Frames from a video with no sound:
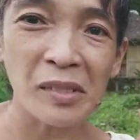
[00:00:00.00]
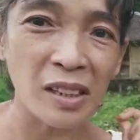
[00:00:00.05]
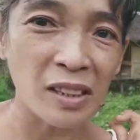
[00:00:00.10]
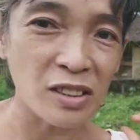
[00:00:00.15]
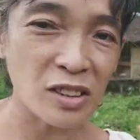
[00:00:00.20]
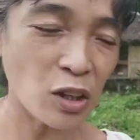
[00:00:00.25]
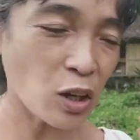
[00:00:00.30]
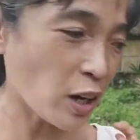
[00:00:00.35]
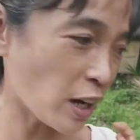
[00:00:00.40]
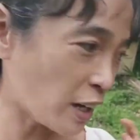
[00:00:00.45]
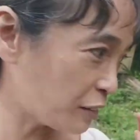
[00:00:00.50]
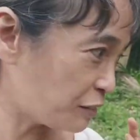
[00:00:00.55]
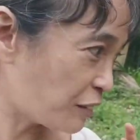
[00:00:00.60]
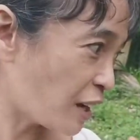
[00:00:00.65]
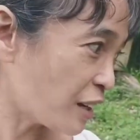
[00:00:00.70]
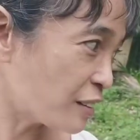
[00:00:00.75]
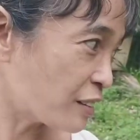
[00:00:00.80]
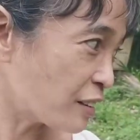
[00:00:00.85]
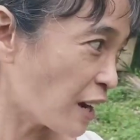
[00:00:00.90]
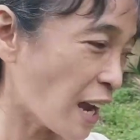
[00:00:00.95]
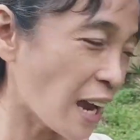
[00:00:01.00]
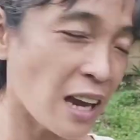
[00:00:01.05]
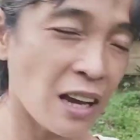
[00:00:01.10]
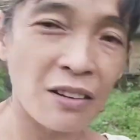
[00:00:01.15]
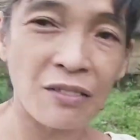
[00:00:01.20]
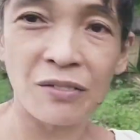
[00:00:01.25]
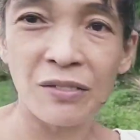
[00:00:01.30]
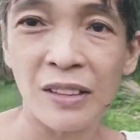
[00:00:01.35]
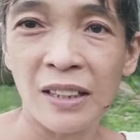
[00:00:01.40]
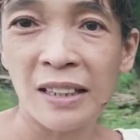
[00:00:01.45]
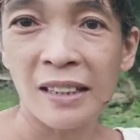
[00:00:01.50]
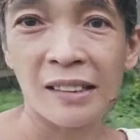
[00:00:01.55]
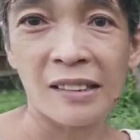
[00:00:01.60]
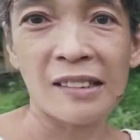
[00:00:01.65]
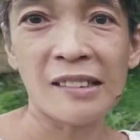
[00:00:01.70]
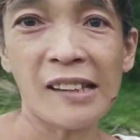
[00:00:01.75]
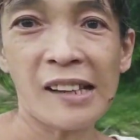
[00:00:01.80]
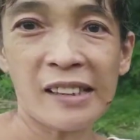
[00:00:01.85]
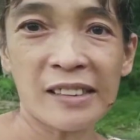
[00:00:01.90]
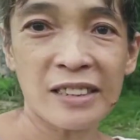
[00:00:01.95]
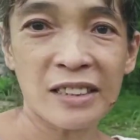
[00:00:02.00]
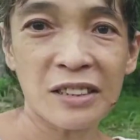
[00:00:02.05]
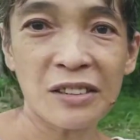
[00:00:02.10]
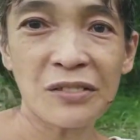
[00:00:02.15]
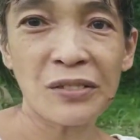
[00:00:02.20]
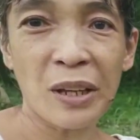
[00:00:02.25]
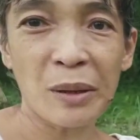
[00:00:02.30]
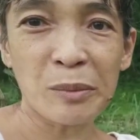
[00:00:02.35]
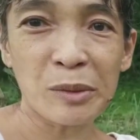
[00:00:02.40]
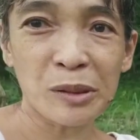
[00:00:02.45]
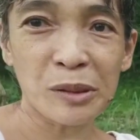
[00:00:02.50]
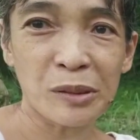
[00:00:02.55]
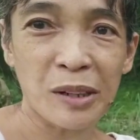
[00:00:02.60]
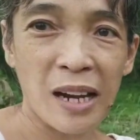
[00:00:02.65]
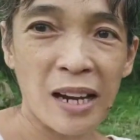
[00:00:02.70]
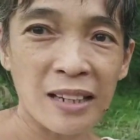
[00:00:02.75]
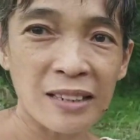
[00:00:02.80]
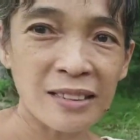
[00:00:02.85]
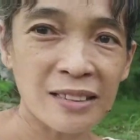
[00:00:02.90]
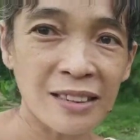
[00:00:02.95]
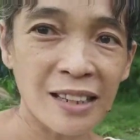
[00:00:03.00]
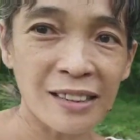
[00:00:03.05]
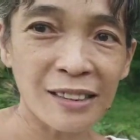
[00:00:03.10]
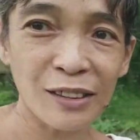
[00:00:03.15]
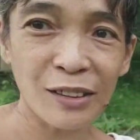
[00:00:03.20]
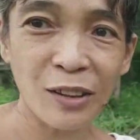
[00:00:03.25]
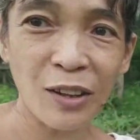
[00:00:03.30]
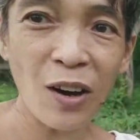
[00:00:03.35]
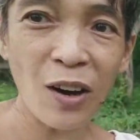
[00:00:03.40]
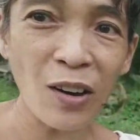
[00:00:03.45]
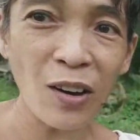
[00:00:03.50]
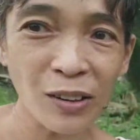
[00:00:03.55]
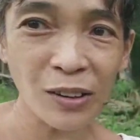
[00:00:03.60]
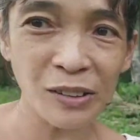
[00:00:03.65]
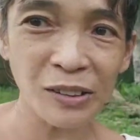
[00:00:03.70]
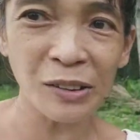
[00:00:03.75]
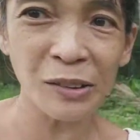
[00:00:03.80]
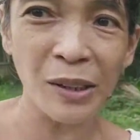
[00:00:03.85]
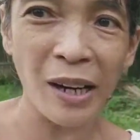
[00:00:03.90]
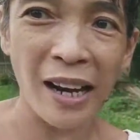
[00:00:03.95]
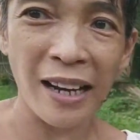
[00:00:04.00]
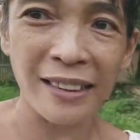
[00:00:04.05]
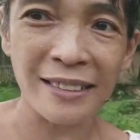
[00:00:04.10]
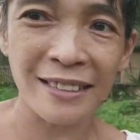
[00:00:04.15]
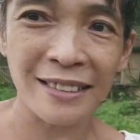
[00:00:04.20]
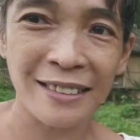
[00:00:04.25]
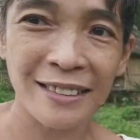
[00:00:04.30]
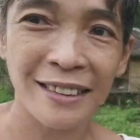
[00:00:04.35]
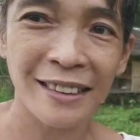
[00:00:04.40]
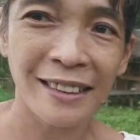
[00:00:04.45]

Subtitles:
So I'd rather have lots of lemongrass than COGON grass.